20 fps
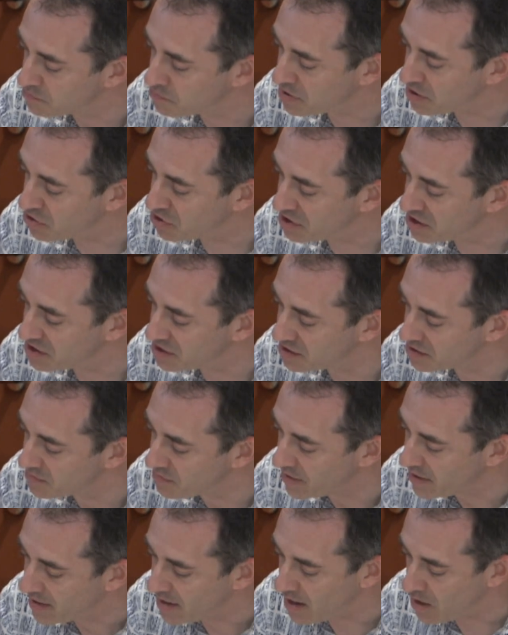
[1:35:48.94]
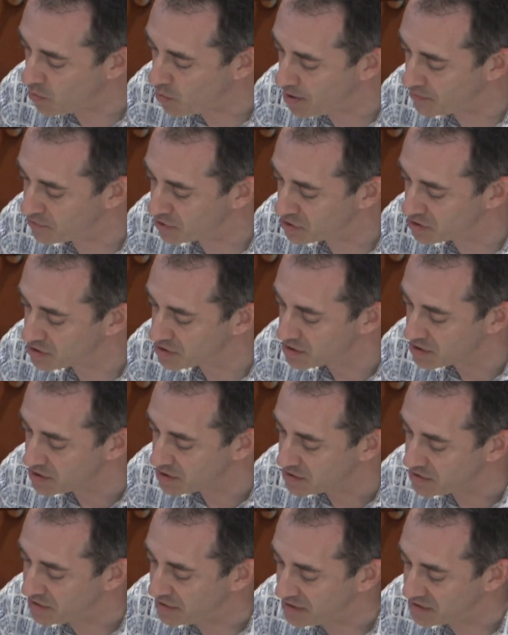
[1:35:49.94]
period. However,
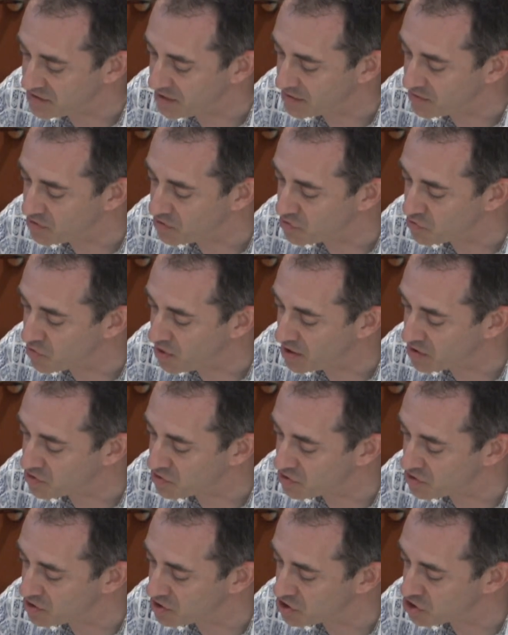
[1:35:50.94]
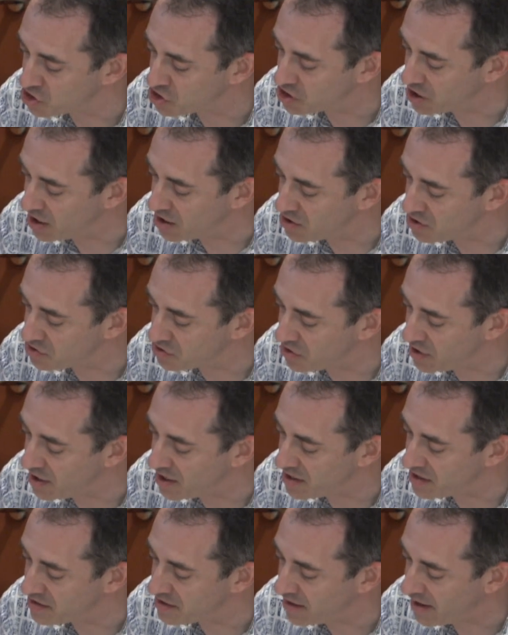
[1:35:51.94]
the executive director shall
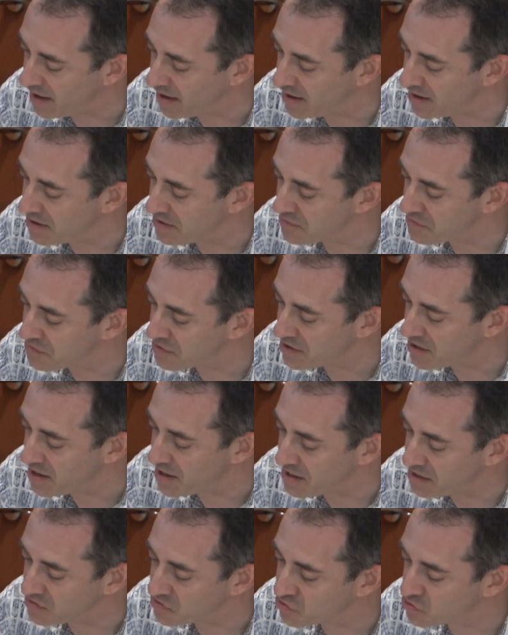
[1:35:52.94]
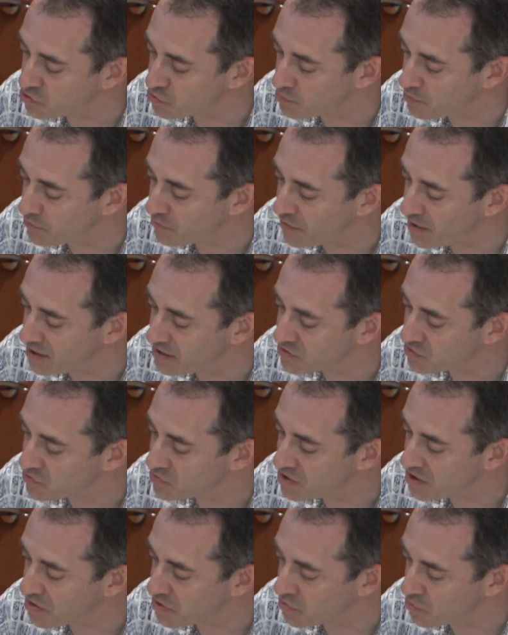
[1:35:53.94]
not have any
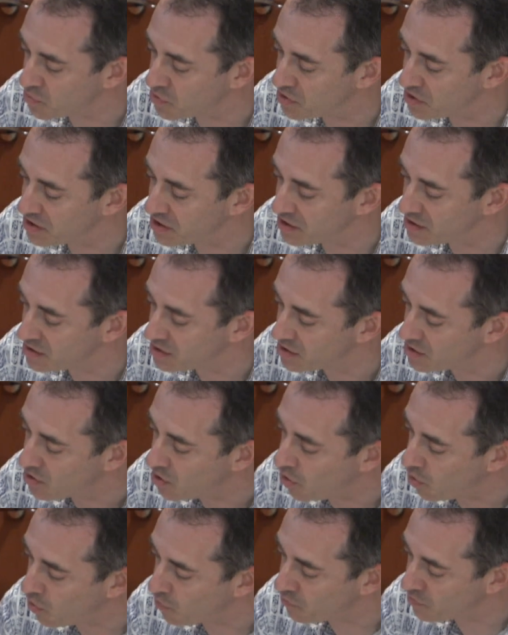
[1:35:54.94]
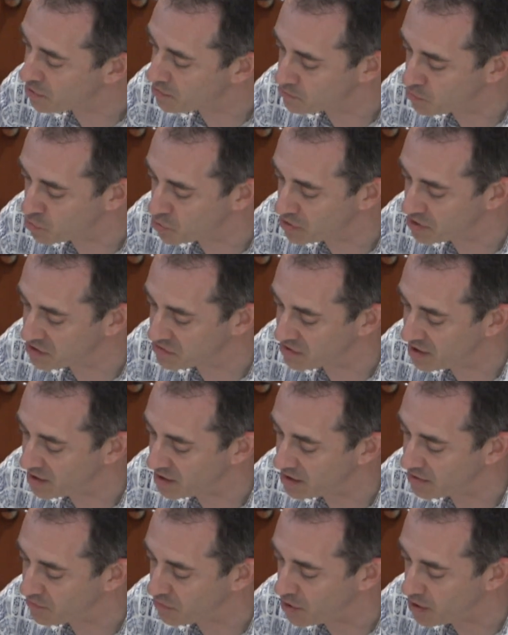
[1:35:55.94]
supervisory authority over the board
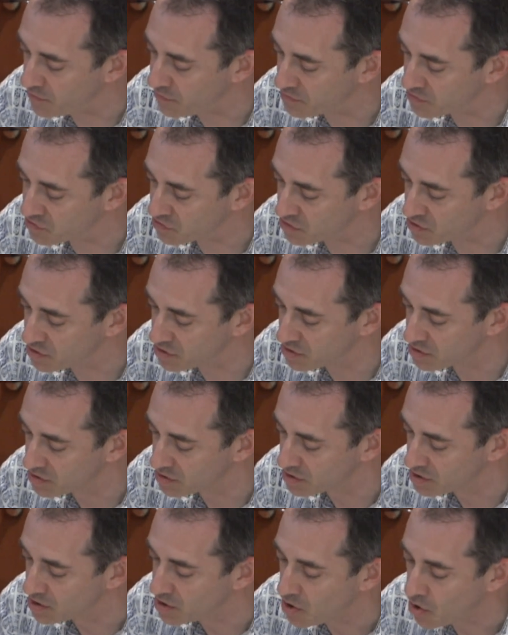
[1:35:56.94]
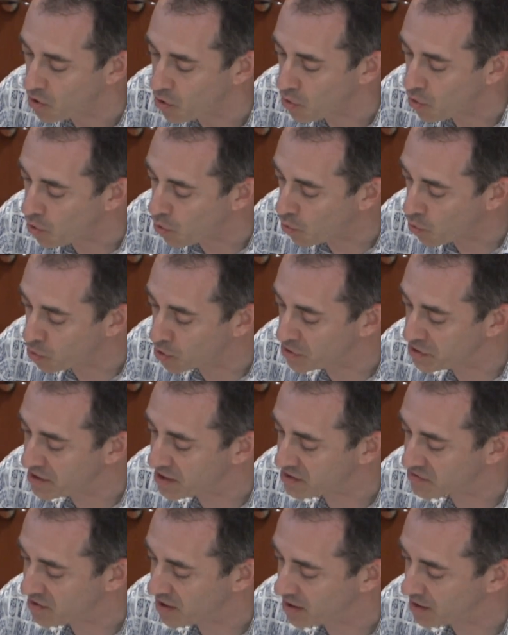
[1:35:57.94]
executive officer or the
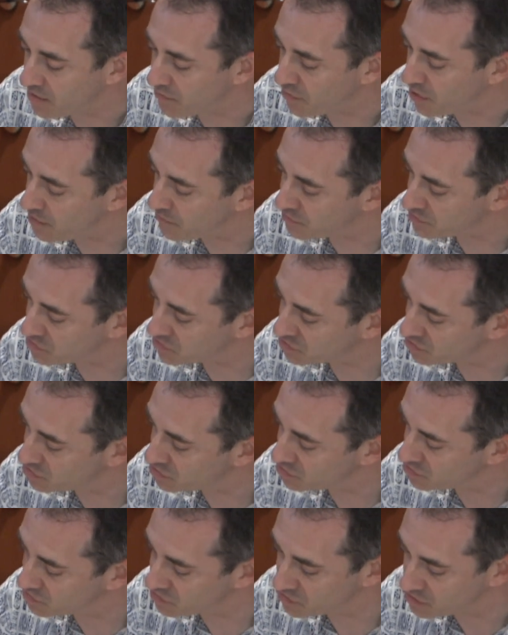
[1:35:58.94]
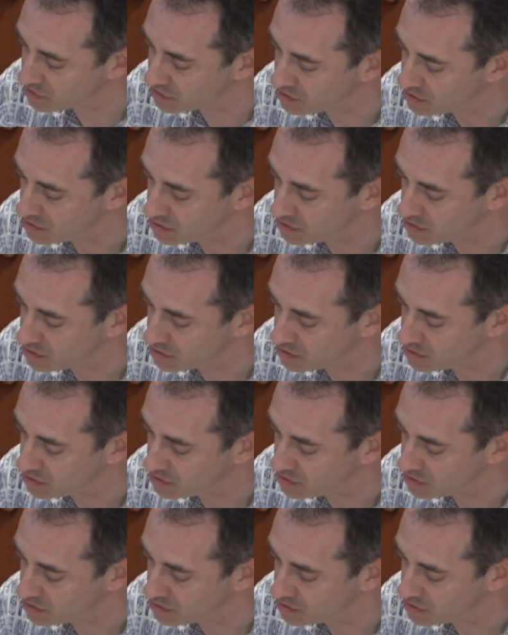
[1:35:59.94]
executive officer's